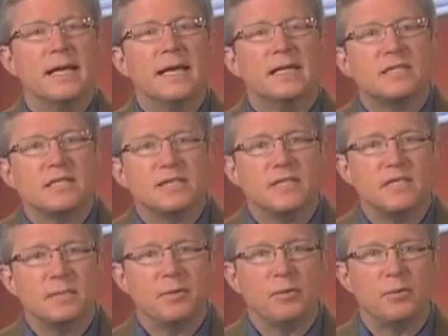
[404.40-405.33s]
It's a
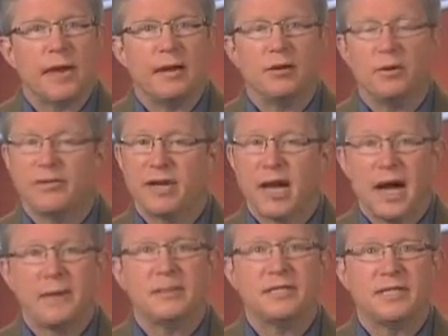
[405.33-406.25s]
simple matter of
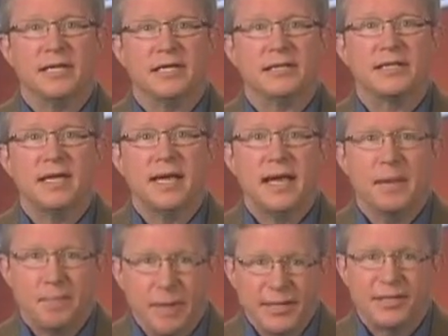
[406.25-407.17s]
common sense
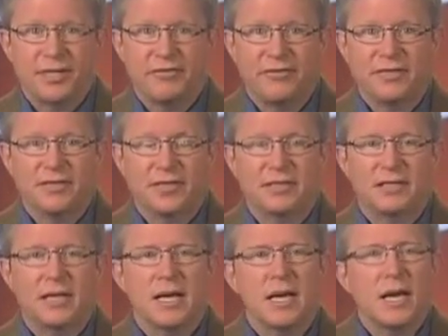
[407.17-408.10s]
and basic
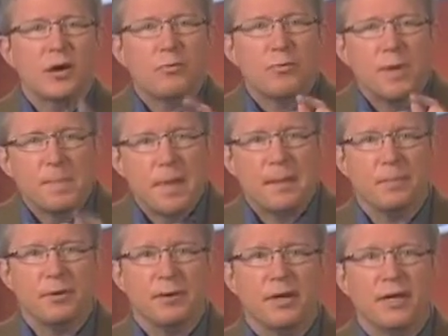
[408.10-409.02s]
physics.
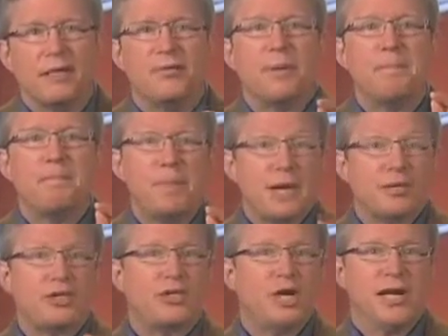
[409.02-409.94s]
Remember, the
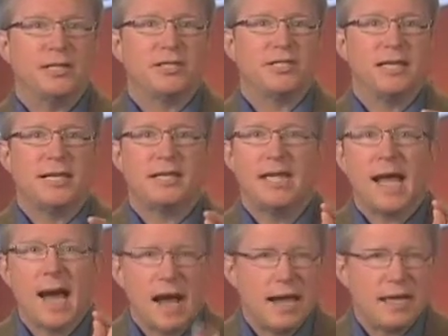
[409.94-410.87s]
best chance to get
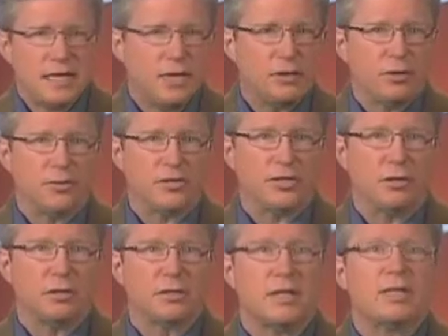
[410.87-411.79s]
the ideal
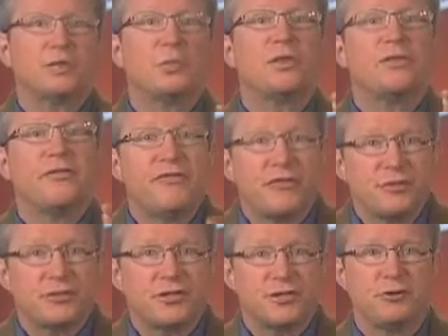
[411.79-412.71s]
result is with the
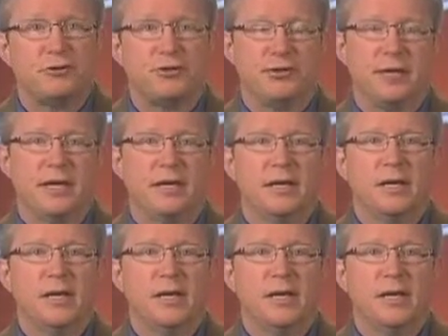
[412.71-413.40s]
first surgery.